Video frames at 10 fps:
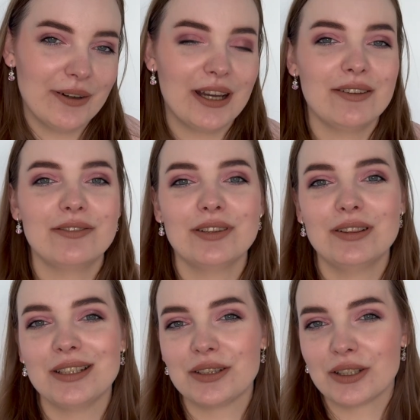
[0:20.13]
I
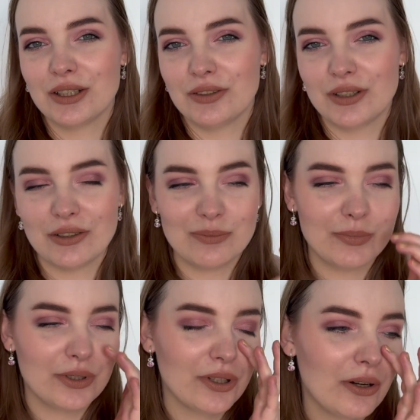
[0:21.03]
will link her down
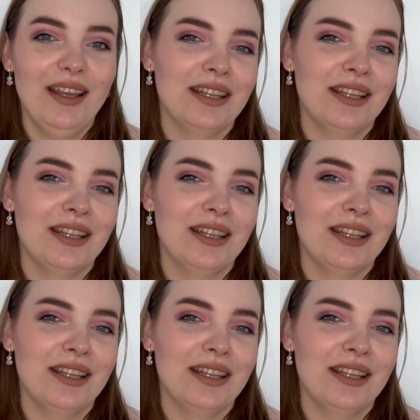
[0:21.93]
below,